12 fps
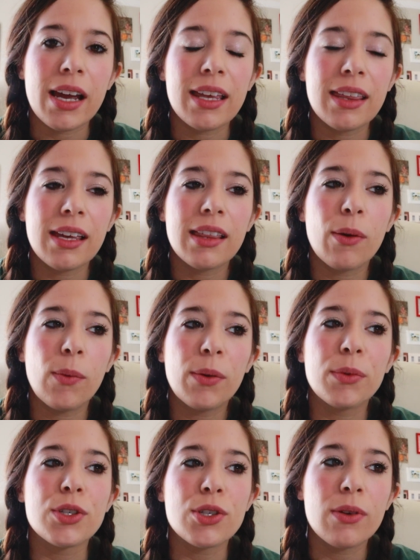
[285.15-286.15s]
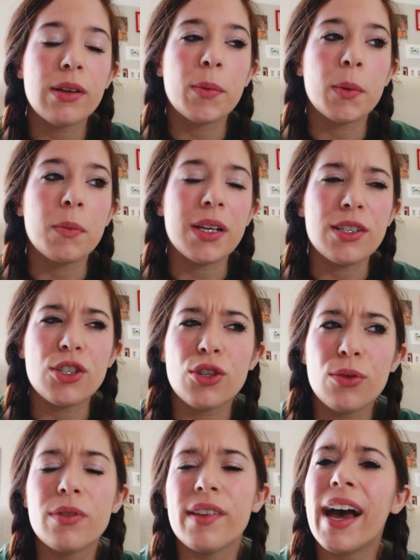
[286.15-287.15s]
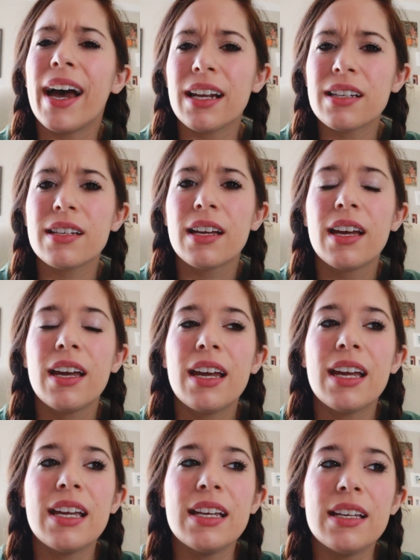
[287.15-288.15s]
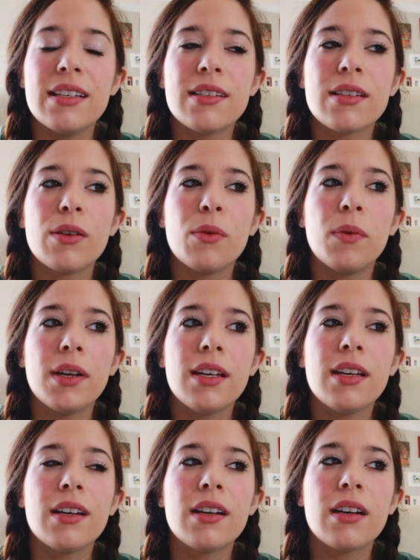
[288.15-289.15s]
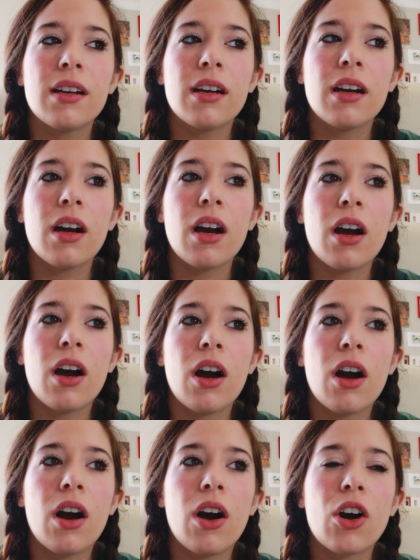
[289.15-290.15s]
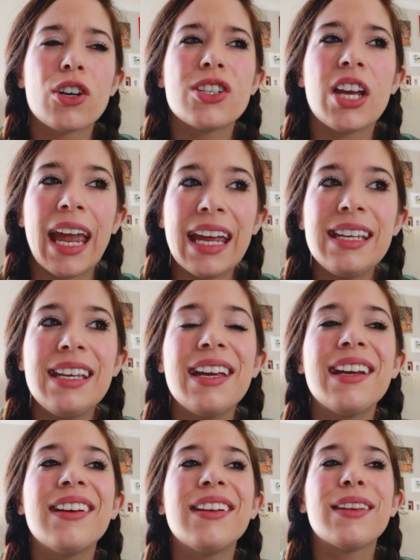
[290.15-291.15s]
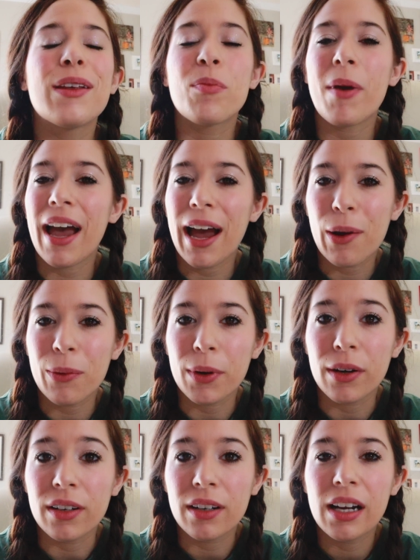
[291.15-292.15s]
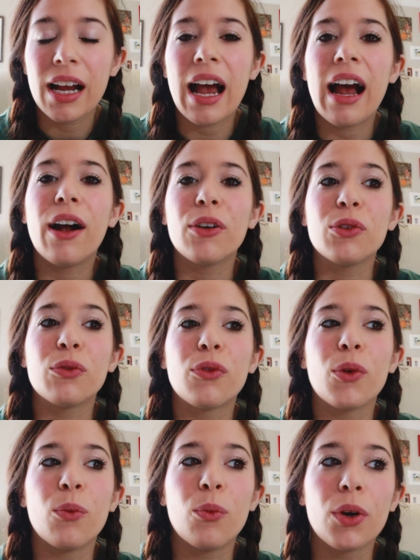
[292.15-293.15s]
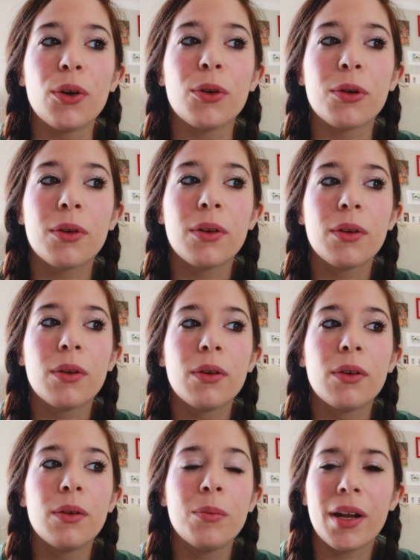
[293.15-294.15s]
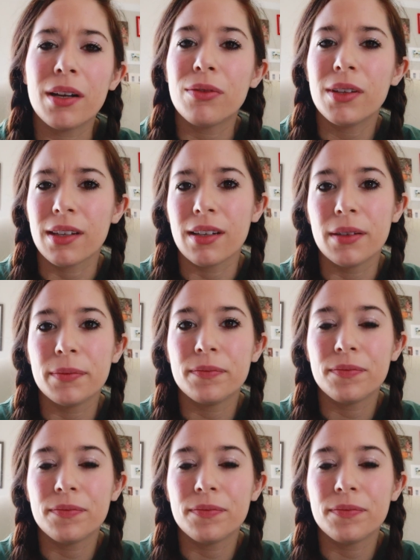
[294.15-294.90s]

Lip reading: I think that what we're doing when we do that is we are taking the power out of the word pedophilia.